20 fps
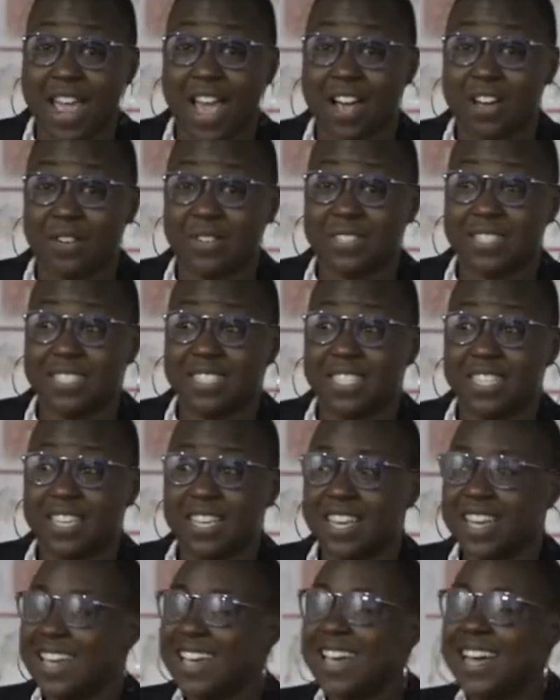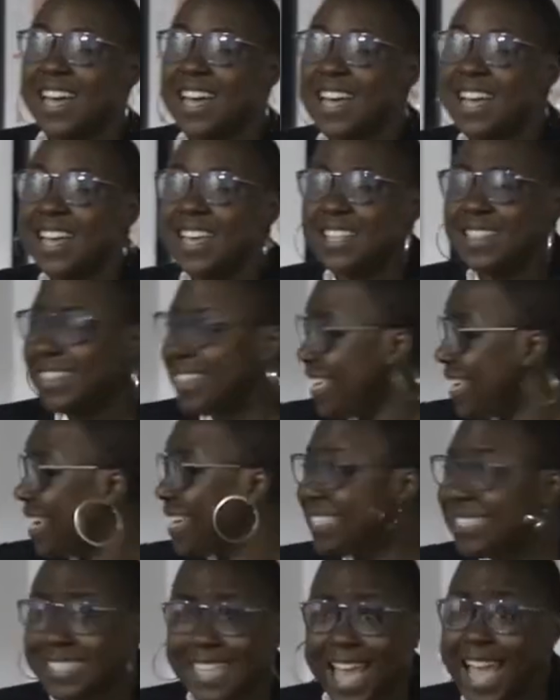else.
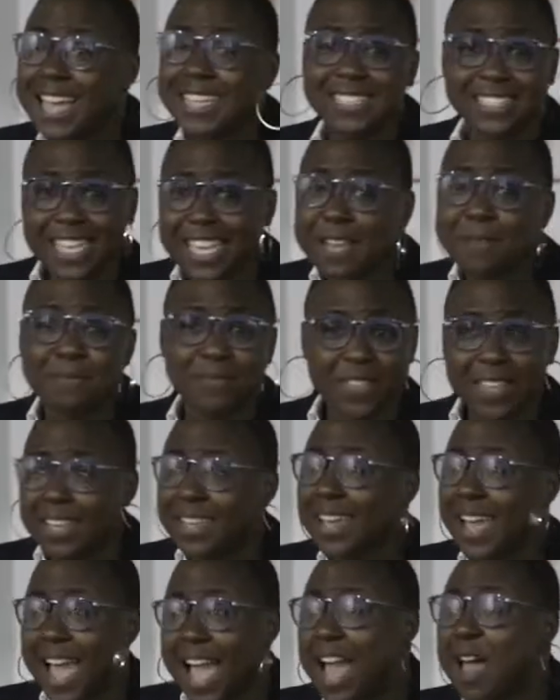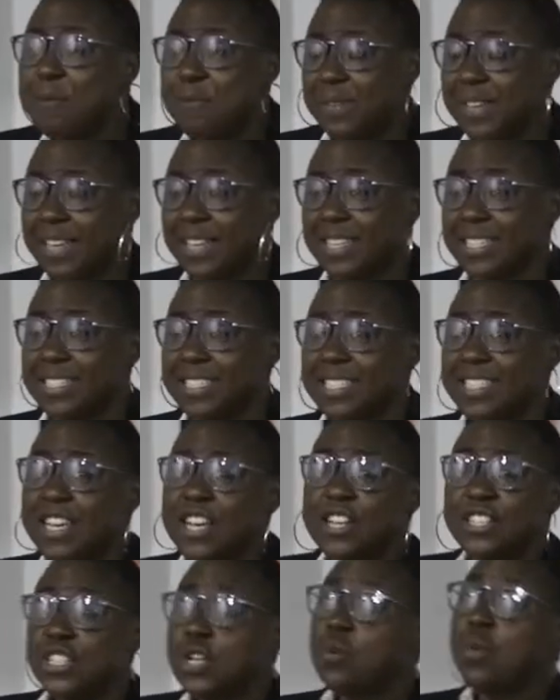The exact same thing happens.
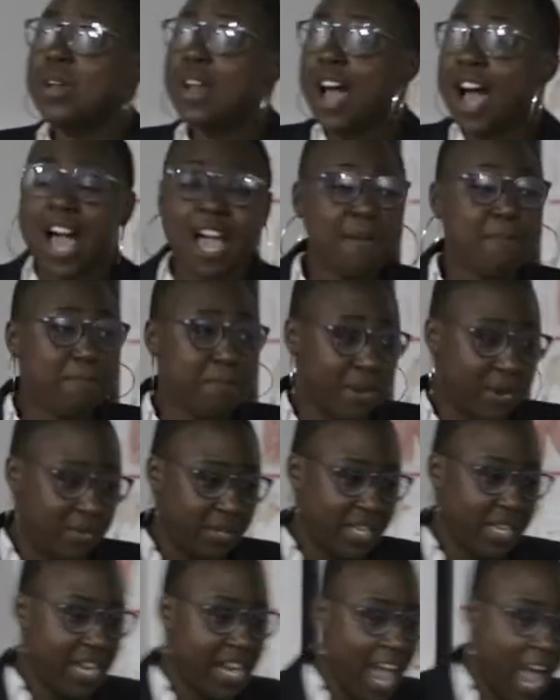So when I'm building an